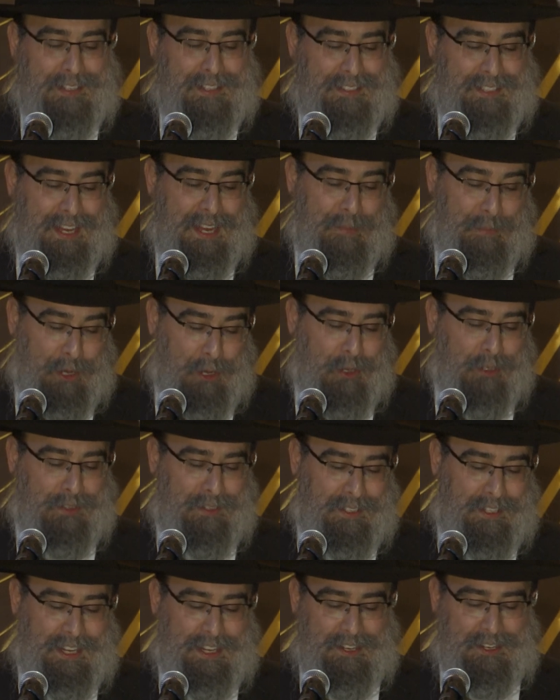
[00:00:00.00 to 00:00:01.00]
to say I'm a
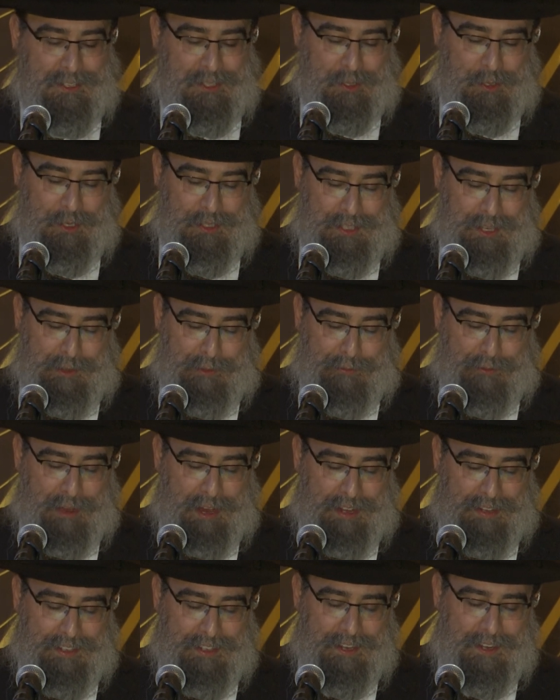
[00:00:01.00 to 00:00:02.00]
chutin and also a dear
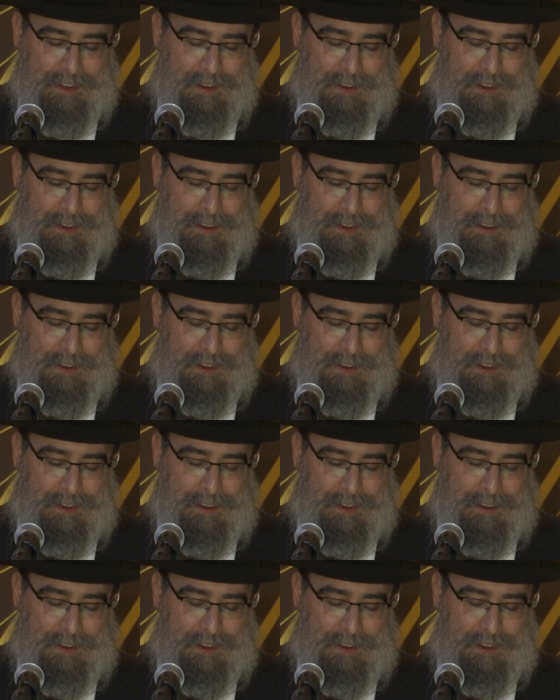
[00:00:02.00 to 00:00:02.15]
friend,